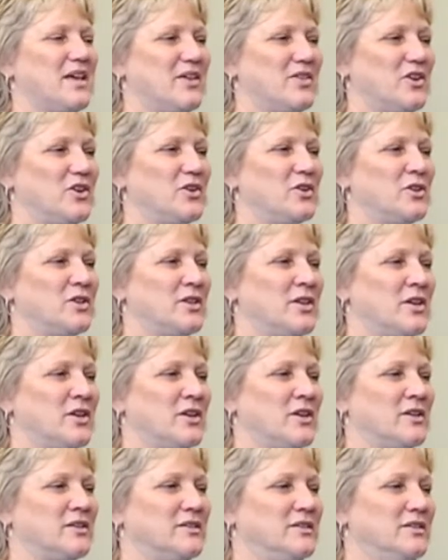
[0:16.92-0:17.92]

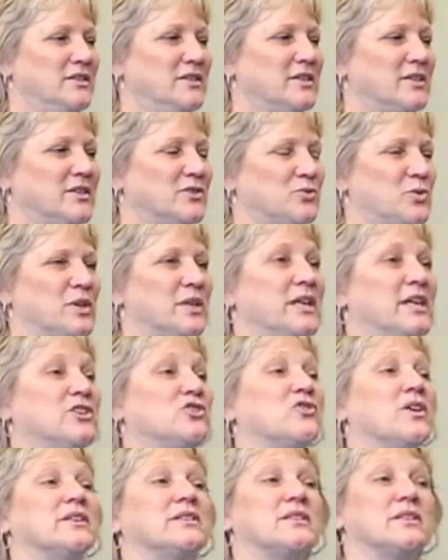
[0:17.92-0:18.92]
It's a really
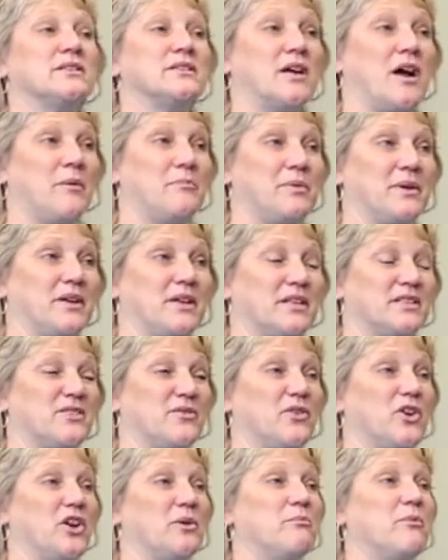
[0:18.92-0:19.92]
interesting topic. It's
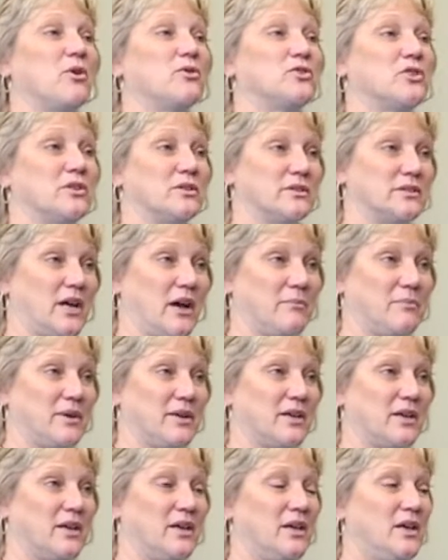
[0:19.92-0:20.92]
a very emotional
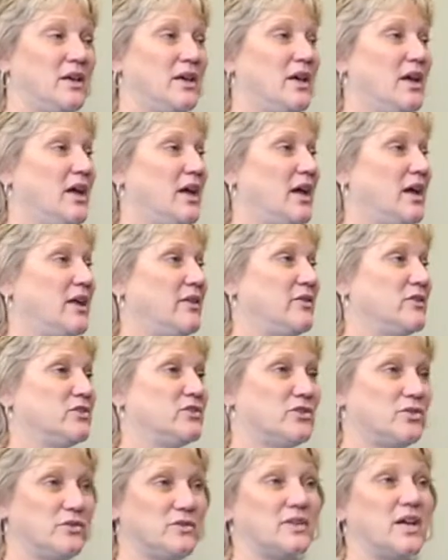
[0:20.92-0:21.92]
topic. And
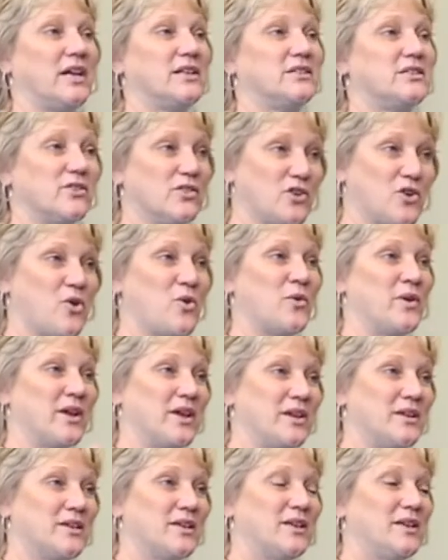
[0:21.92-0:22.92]
there's two sides to the
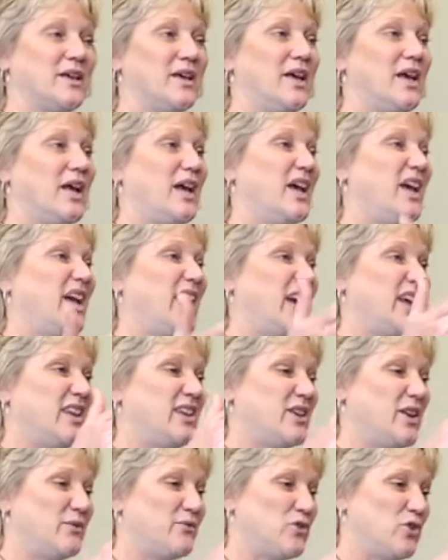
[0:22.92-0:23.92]
coin.
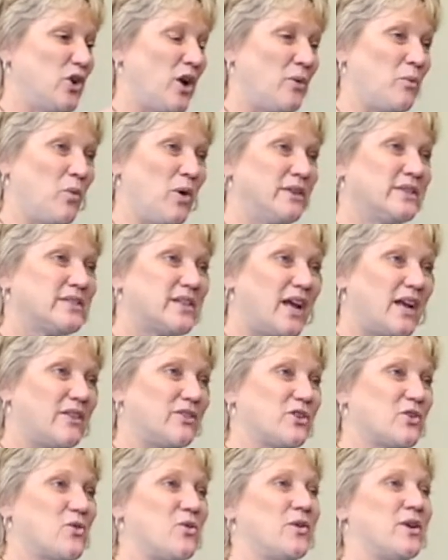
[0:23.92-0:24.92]
And if you're on one side
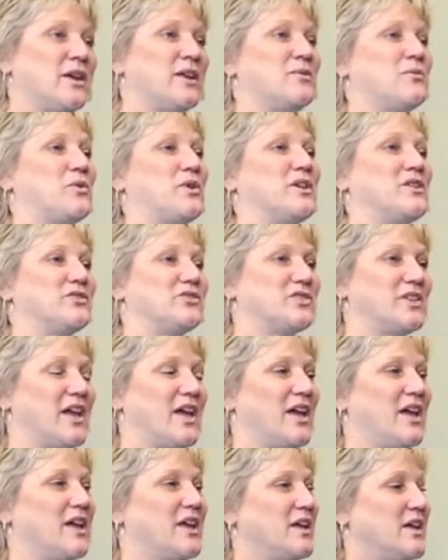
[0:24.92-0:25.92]
of the coin where you
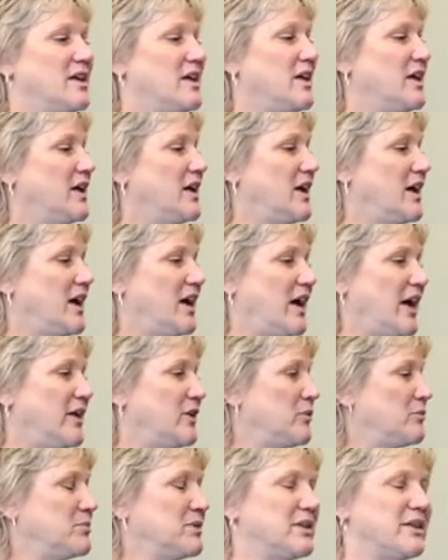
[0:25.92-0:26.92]
say, I
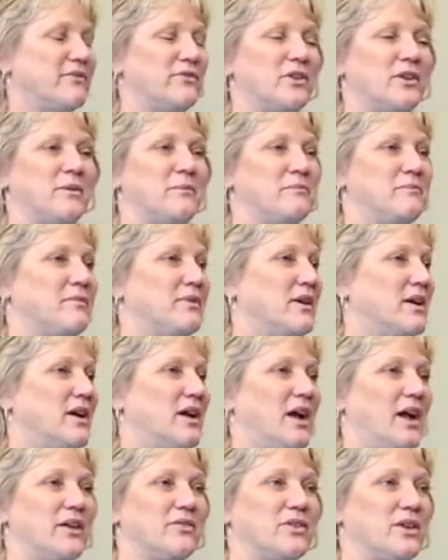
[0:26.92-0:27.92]
don't believe in them,
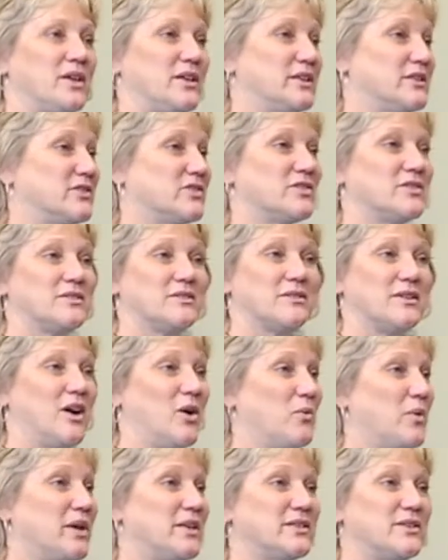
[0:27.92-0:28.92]
I think it's
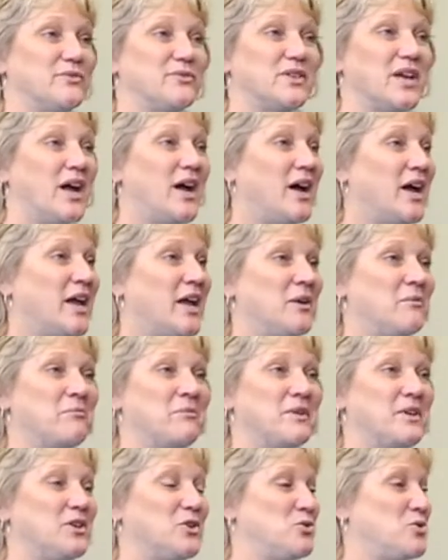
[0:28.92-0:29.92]
a waste of
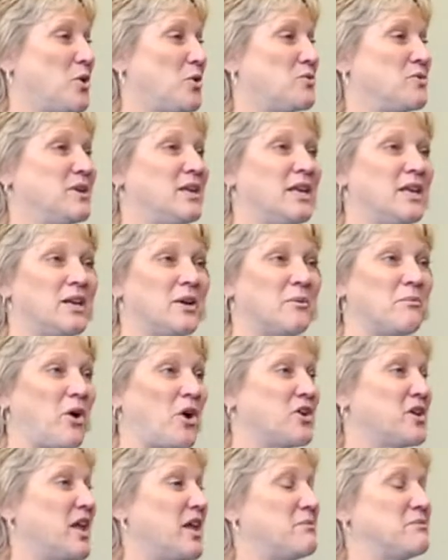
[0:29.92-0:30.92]
time, you don't need them,
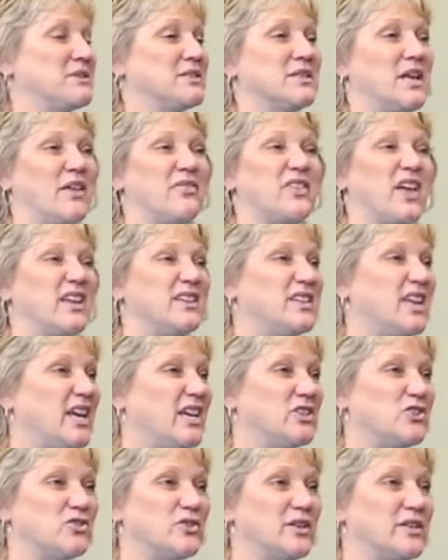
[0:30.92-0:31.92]
our game is not that
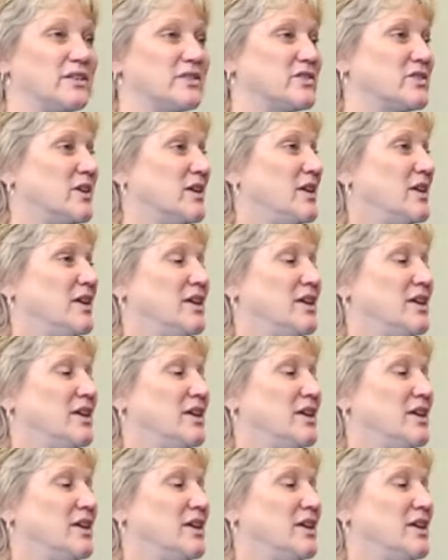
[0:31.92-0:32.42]
dangerous,